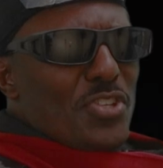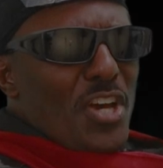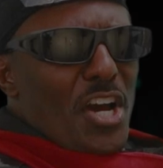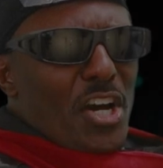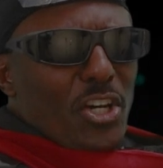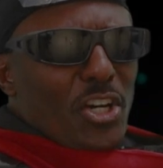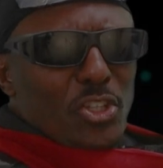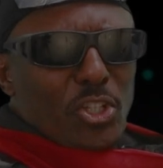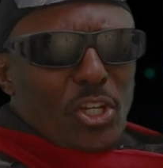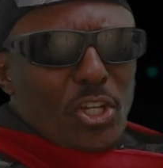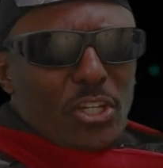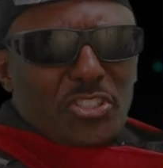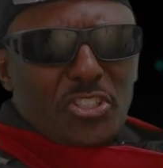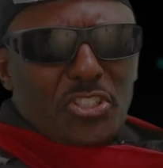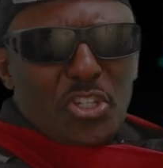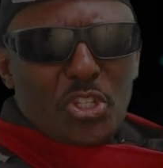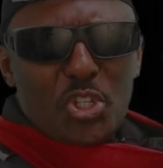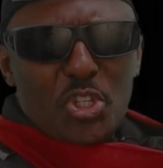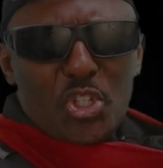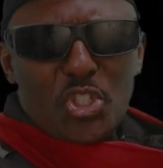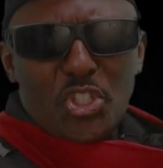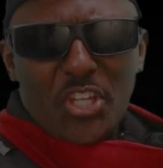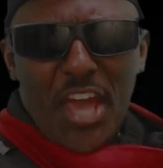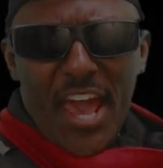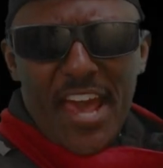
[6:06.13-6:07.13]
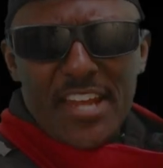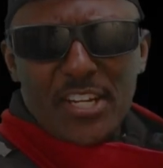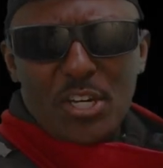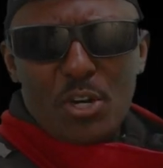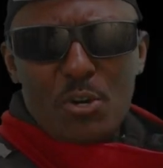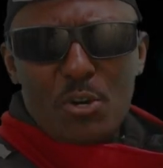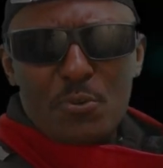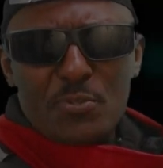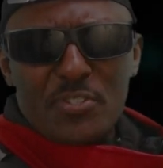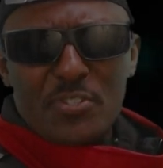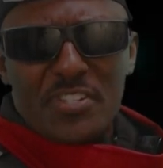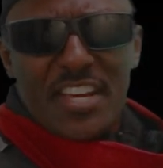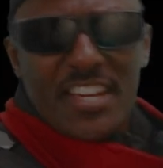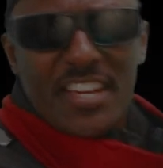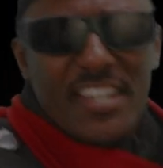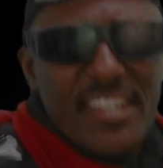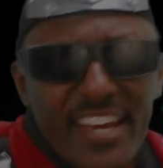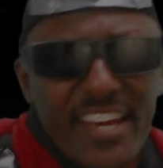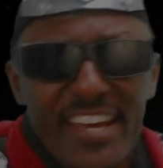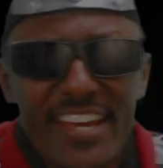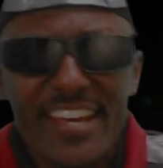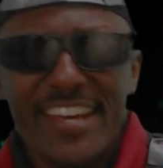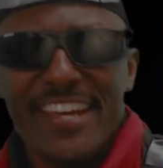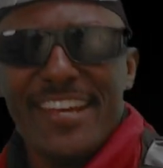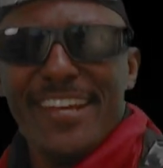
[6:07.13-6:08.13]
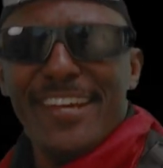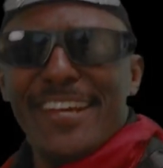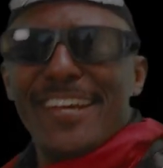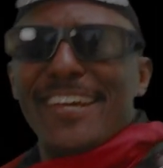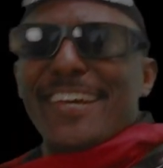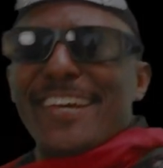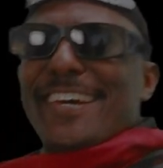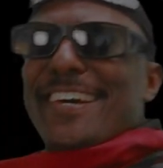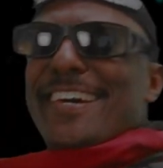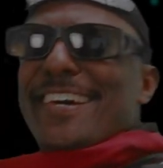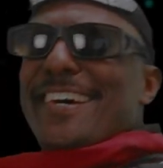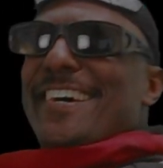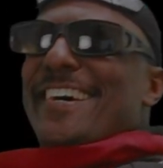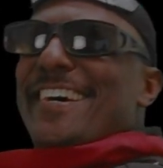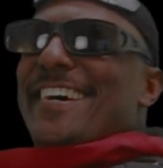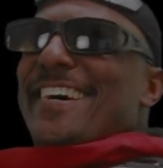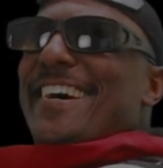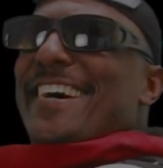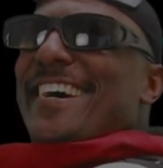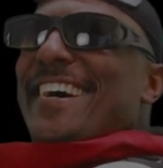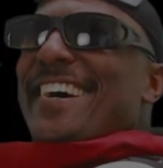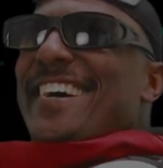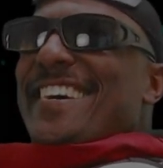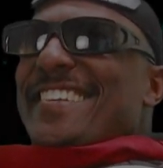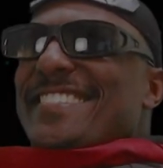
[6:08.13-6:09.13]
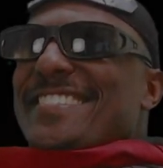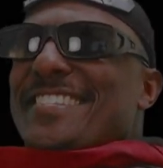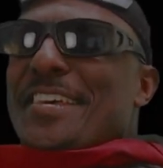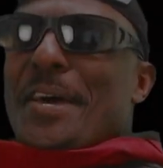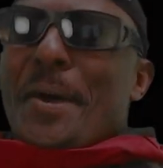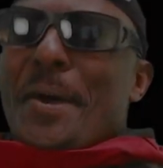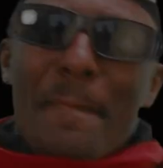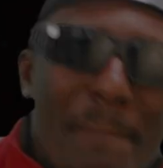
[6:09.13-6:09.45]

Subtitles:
look to the shadows and